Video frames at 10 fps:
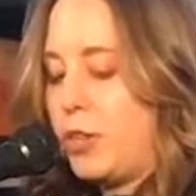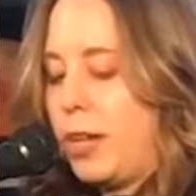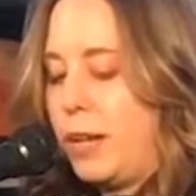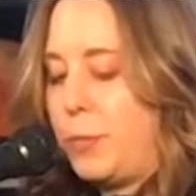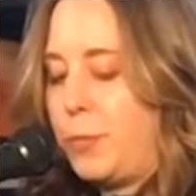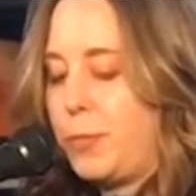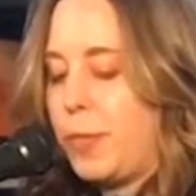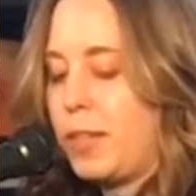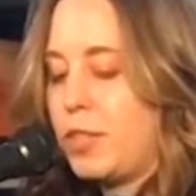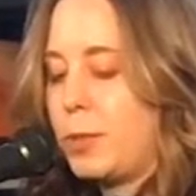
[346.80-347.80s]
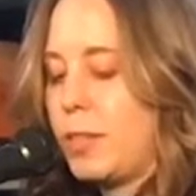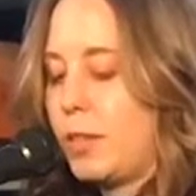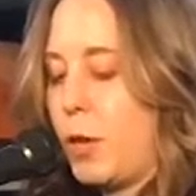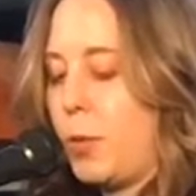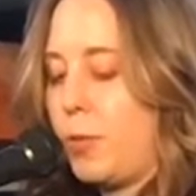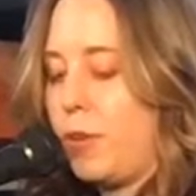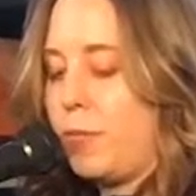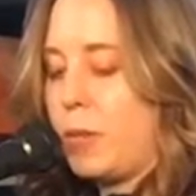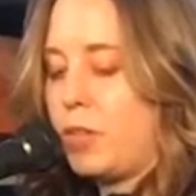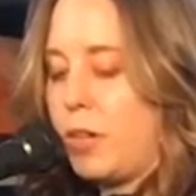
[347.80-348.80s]
dream. She was like the Oprah of
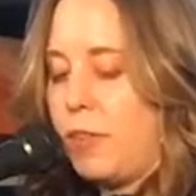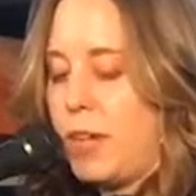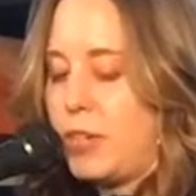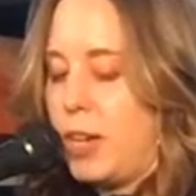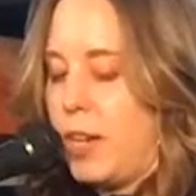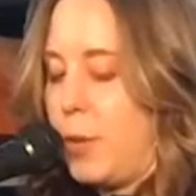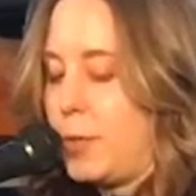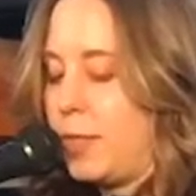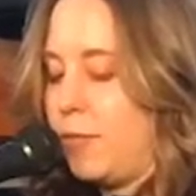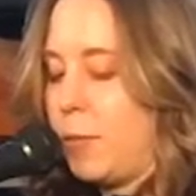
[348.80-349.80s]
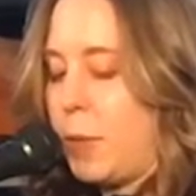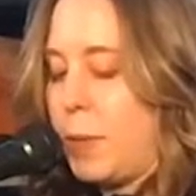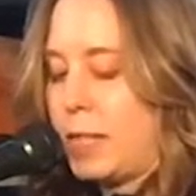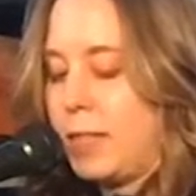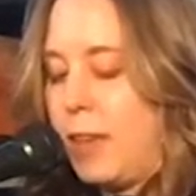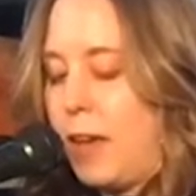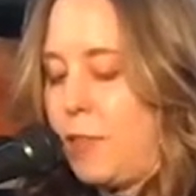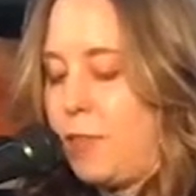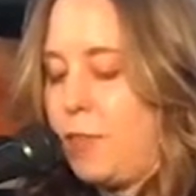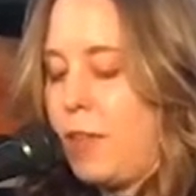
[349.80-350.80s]
my generation. I was living my best
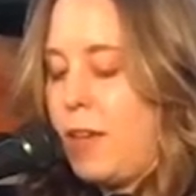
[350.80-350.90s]
life.